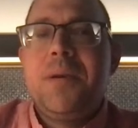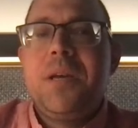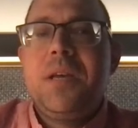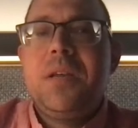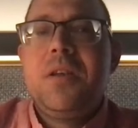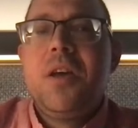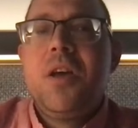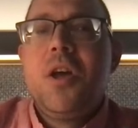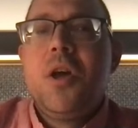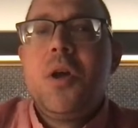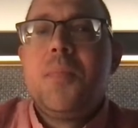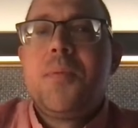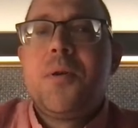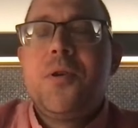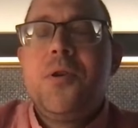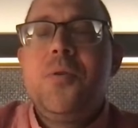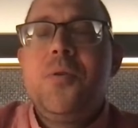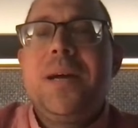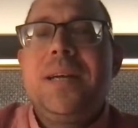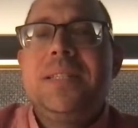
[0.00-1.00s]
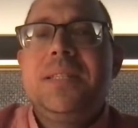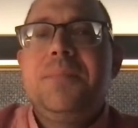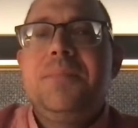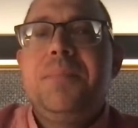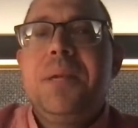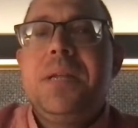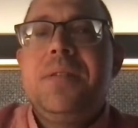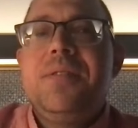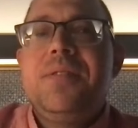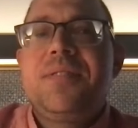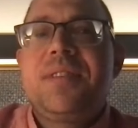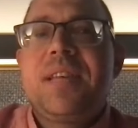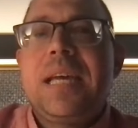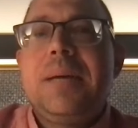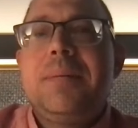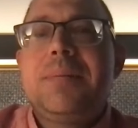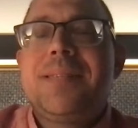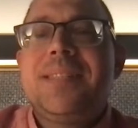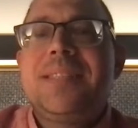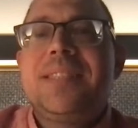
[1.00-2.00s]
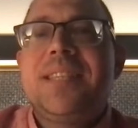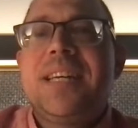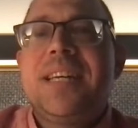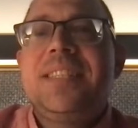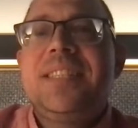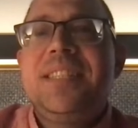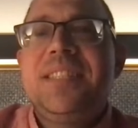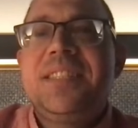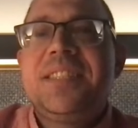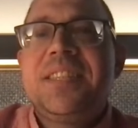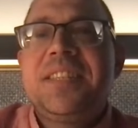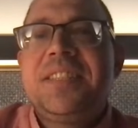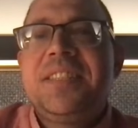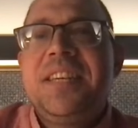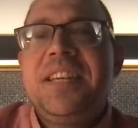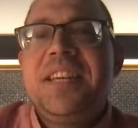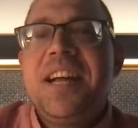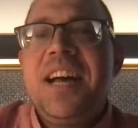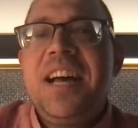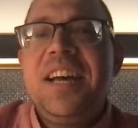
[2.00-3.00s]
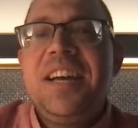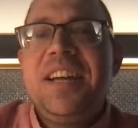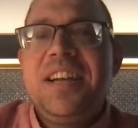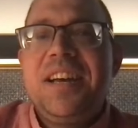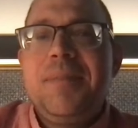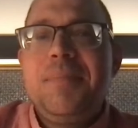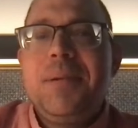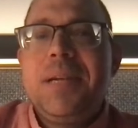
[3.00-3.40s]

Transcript: I mean, Purdue hasn't been in this game since 1969.